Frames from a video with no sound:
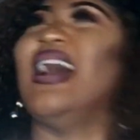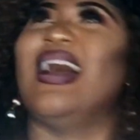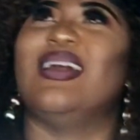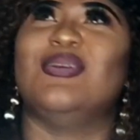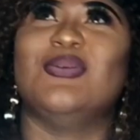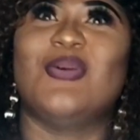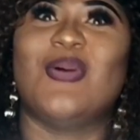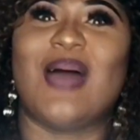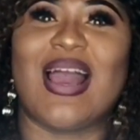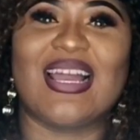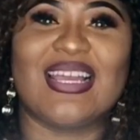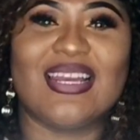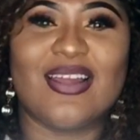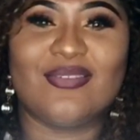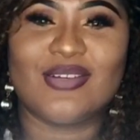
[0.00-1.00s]
I don't know, I
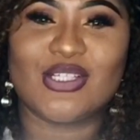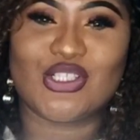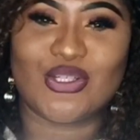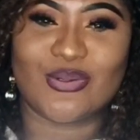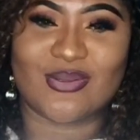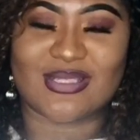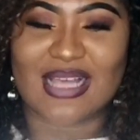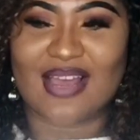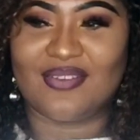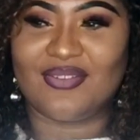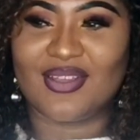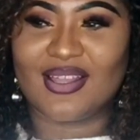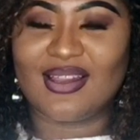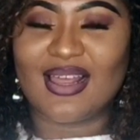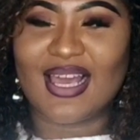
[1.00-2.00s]
can never choose. I
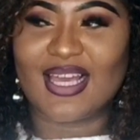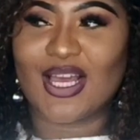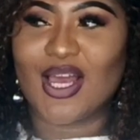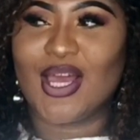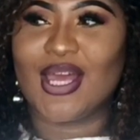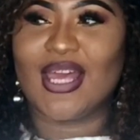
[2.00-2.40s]
feel like,